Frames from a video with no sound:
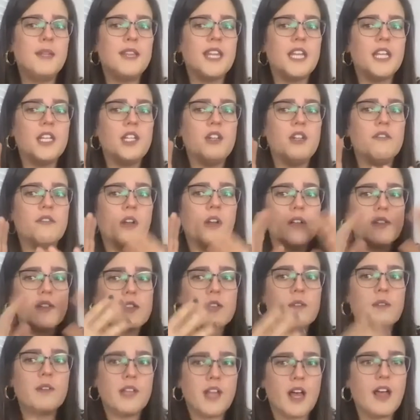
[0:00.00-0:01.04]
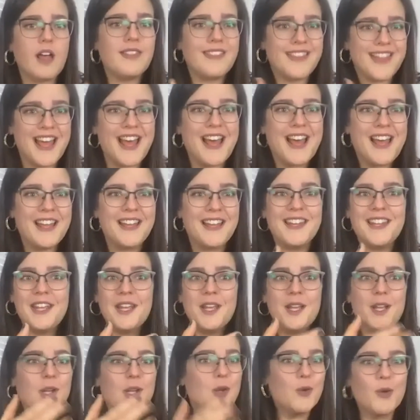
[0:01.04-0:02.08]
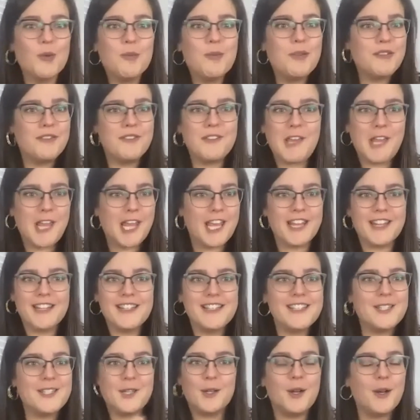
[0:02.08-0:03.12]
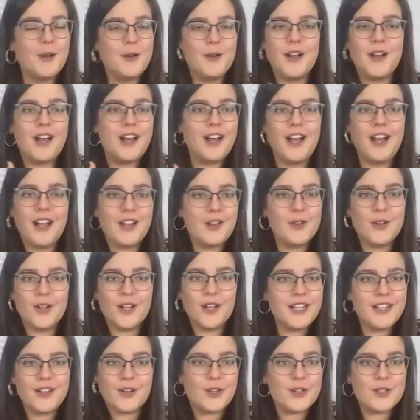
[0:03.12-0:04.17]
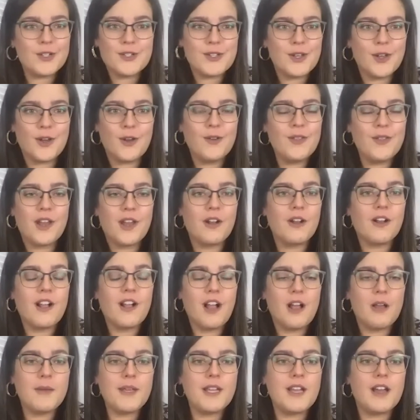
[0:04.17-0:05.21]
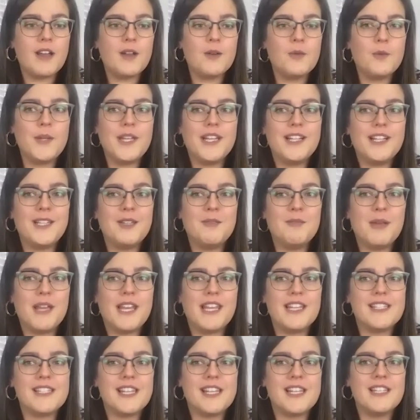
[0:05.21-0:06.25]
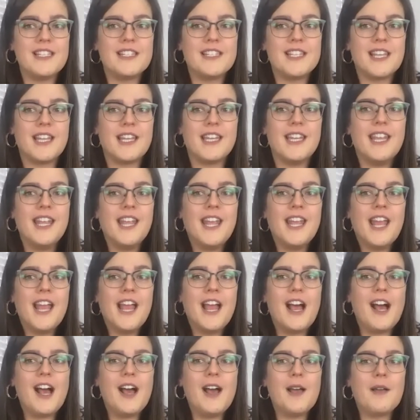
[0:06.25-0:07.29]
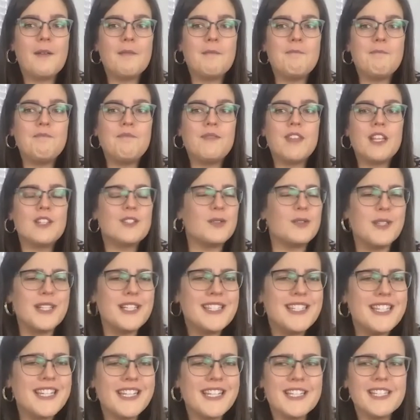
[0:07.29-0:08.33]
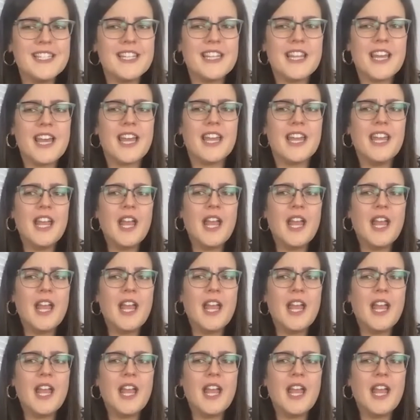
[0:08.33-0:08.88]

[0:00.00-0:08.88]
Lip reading: then you've also got that group of kids, 100 or so that are coming on a weekly basis. And so let's dig into that.